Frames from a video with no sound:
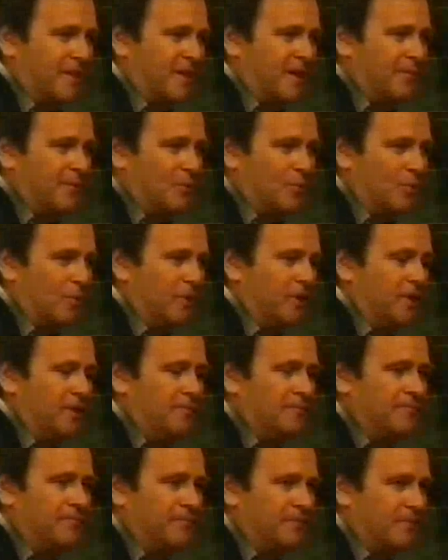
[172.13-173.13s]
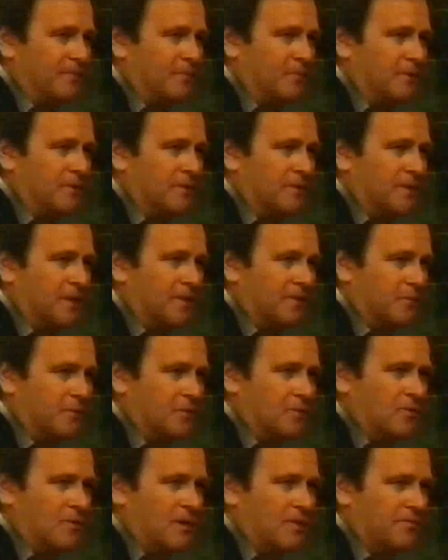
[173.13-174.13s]
Yeah, but Woody with Ethel
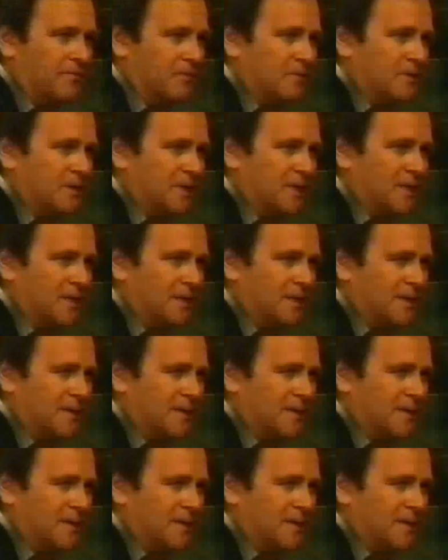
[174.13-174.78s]
Crawford dead.